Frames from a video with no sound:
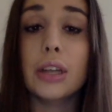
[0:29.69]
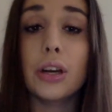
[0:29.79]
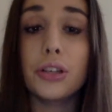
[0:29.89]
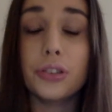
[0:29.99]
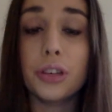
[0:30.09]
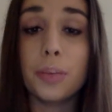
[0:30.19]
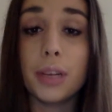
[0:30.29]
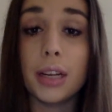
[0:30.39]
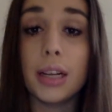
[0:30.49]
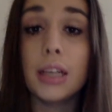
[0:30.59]
are
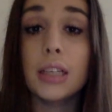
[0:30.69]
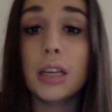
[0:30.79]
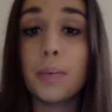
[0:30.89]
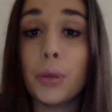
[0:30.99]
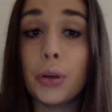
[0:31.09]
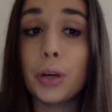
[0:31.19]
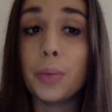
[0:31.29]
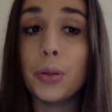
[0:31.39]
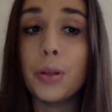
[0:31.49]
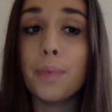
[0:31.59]
attributed to
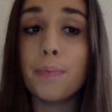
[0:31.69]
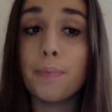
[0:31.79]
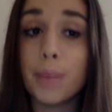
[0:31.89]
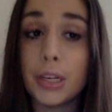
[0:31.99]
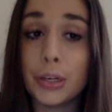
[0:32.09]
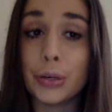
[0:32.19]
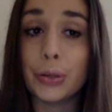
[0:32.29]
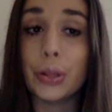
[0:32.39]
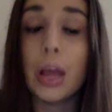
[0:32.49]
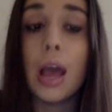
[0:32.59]
communicable,
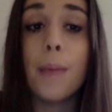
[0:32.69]
maternal,